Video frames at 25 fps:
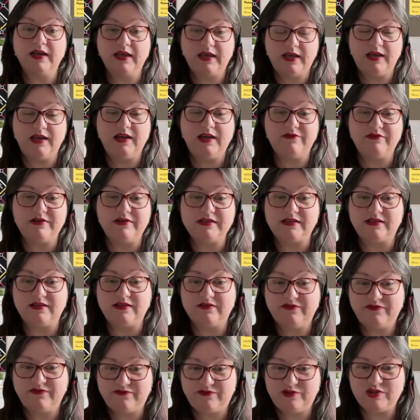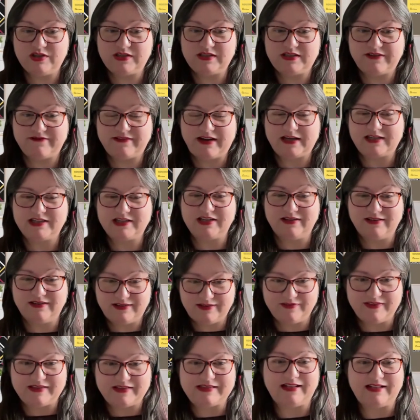care is the first direction of
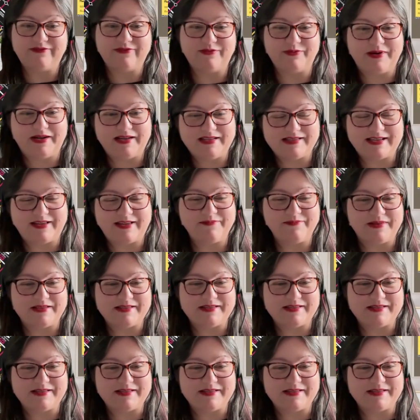the self-awareness compass.